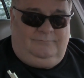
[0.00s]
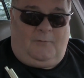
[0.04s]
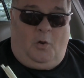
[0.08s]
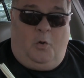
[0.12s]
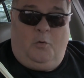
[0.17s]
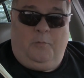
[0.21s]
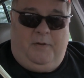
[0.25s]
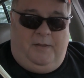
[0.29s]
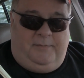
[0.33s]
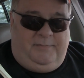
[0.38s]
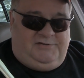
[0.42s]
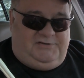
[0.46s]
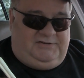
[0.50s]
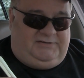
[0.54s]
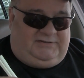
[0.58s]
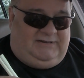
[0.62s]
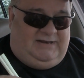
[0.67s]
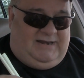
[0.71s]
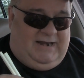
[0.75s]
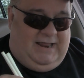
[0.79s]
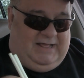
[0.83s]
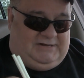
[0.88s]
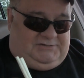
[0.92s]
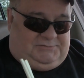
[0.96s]
or maybe just
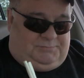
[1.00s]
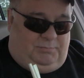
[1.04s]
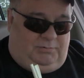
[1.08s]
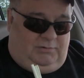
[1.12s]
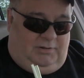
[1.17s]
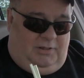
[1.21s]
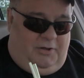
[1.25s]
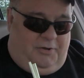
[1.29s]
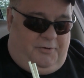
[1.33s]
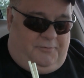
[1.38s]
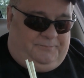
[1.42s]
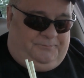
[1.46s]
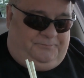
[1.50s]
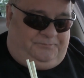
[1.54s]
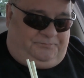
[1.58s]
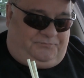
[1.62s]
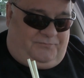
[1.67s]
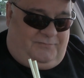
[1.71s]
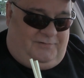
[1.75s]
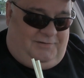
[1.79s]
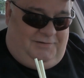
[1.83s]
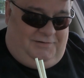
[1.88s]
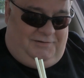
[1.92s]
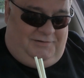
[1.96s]
a notch below.
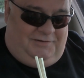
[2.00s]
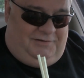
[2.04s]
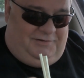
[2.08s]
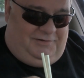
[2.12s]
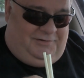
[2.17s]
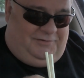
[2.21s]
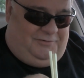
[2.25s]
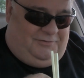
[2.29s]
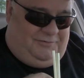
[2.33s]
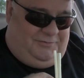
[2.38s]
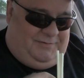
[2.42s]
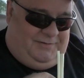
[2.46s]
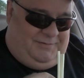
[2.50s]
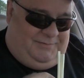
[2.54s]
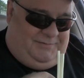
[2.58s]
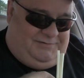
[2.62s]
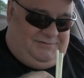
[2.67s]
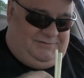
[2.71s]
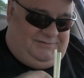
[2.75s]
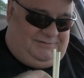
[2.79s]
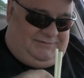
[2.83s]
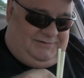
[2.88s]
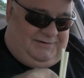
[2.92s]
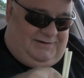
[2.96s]
Maybe
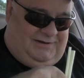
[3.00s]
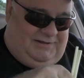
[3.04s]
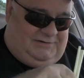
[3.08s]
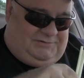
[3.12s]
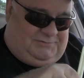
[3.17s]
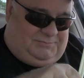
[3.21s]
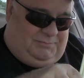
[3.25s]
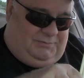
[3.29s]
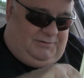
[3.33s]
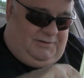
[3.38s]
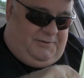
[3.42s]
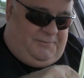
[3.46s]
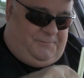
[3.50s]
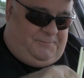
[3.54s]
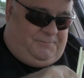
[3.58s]
just a notch below.